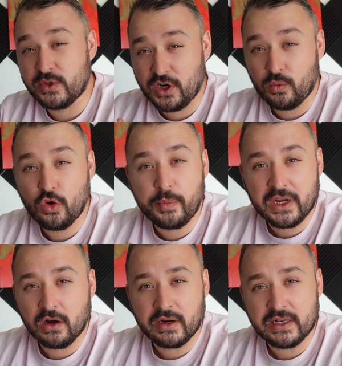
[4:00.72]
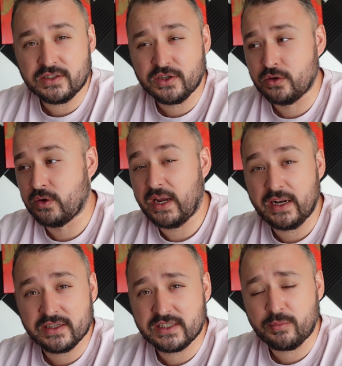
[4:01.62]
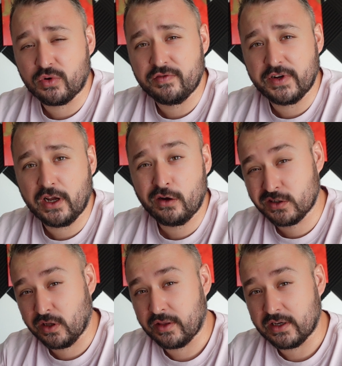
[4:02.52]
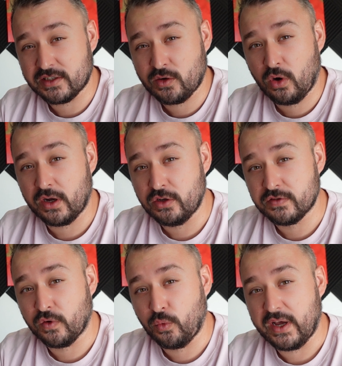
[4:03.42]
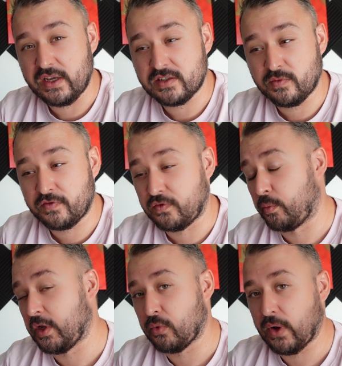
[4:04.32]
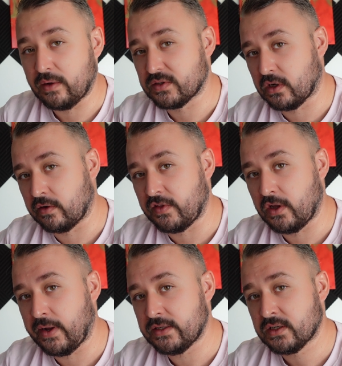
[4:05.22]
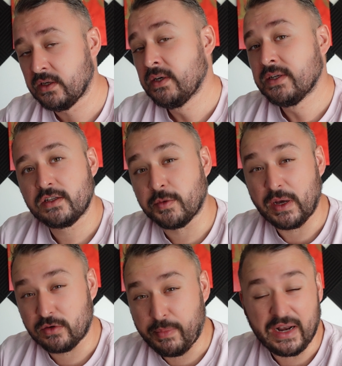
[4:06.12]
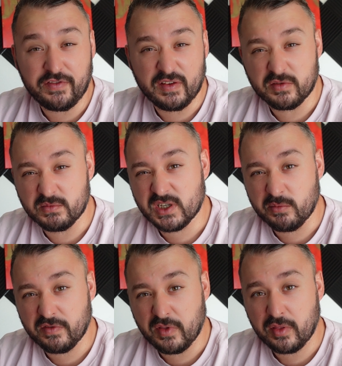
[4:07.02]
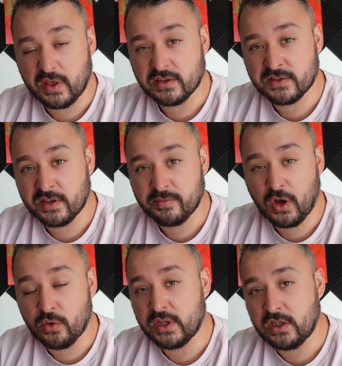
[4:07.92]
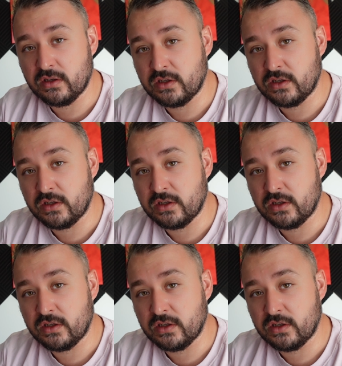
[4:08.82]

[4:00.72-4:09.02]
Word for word: which I will be going into in a separate video because I think it's quite a useful way to, for people outside of the US to be able to benefit from some of the things that only